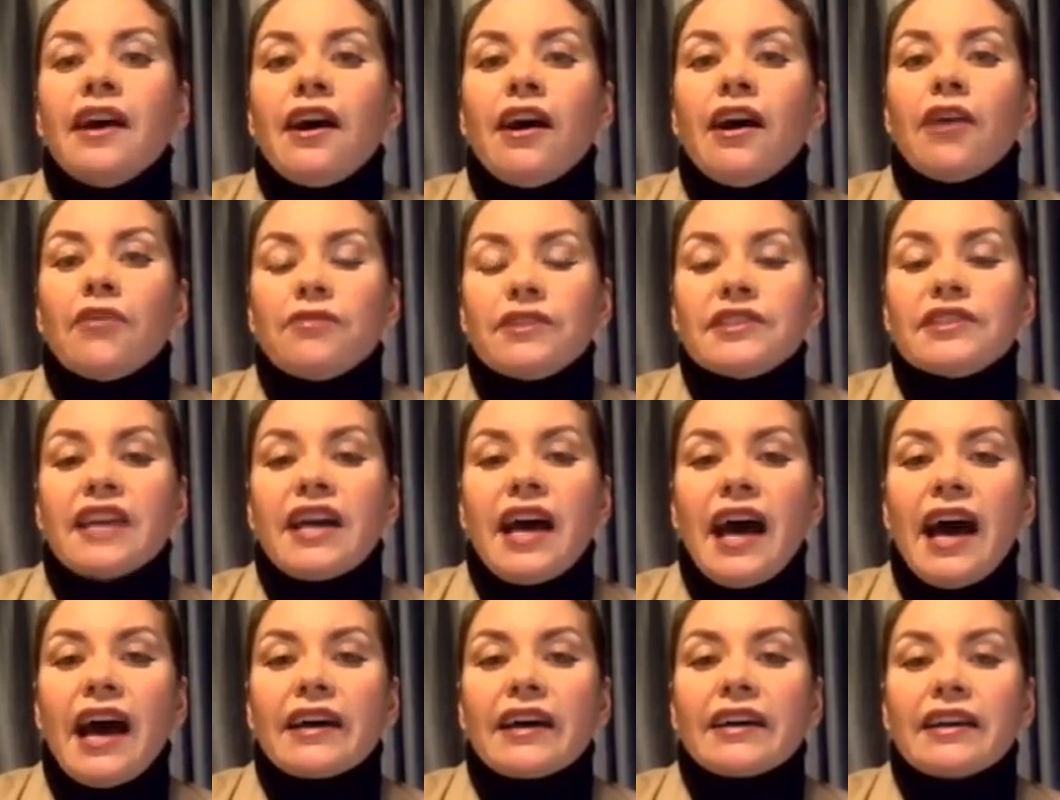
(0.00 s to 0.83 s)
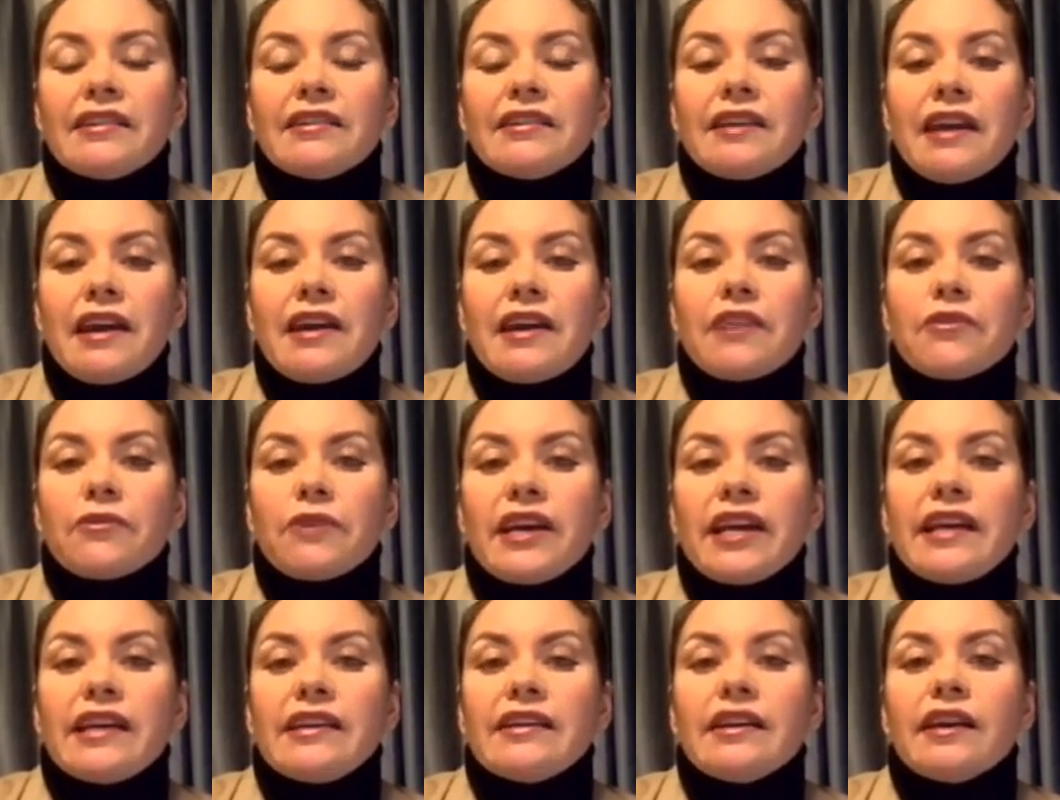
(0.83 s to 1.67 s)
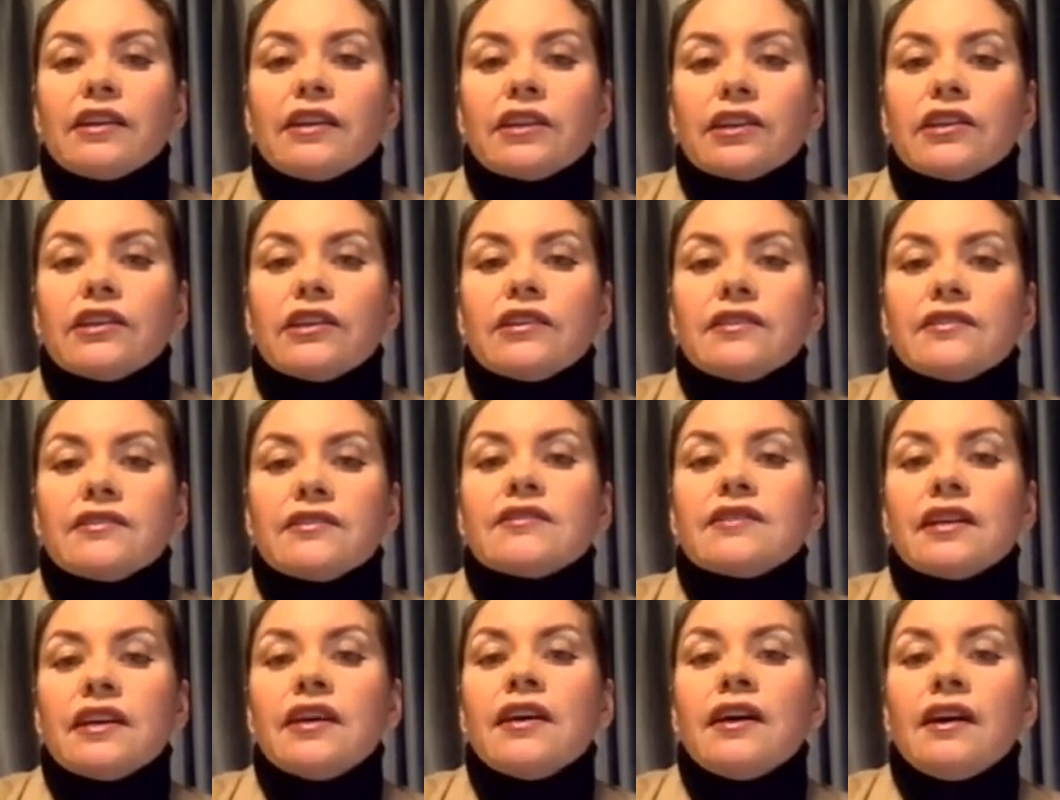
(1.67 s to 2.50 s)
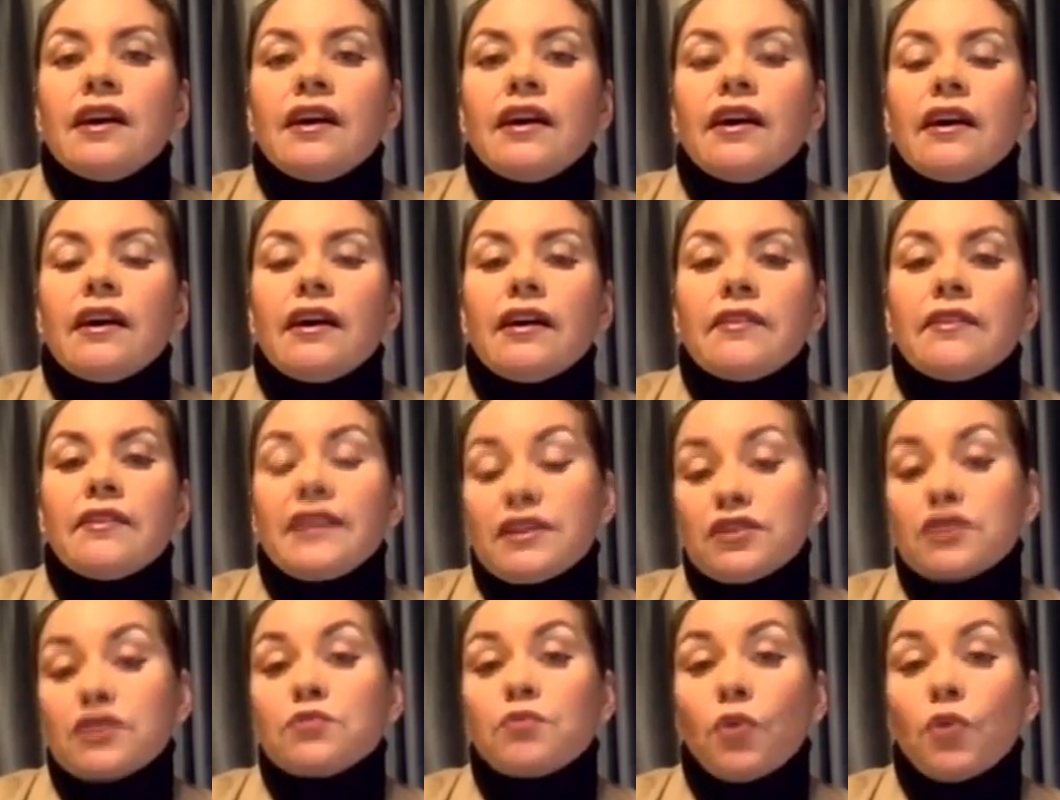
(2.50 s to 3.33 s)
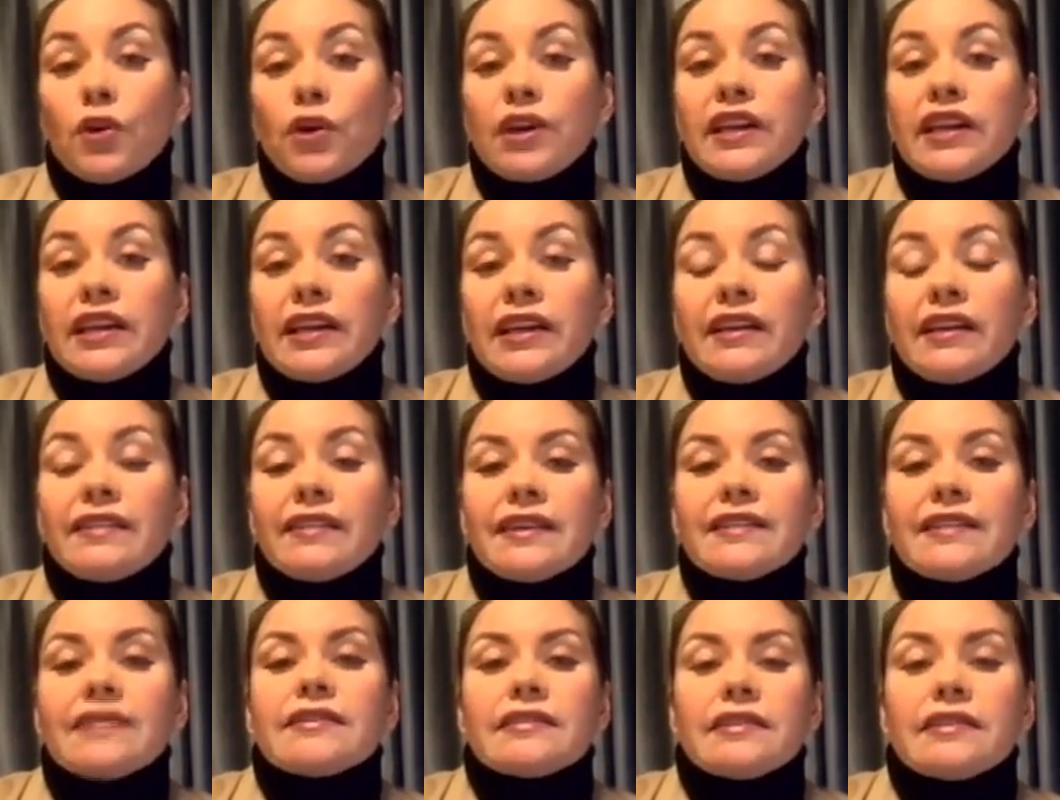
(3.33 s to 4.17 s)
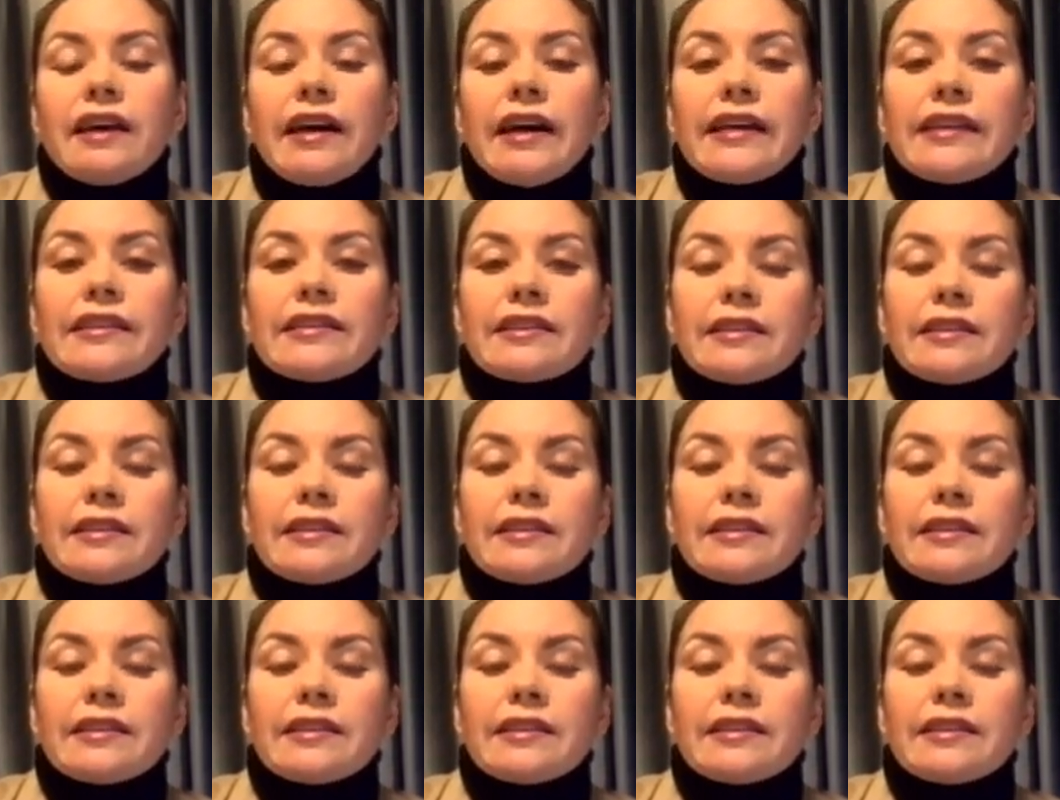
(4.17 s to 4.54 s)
of attack and air raid alerts this morning and this night.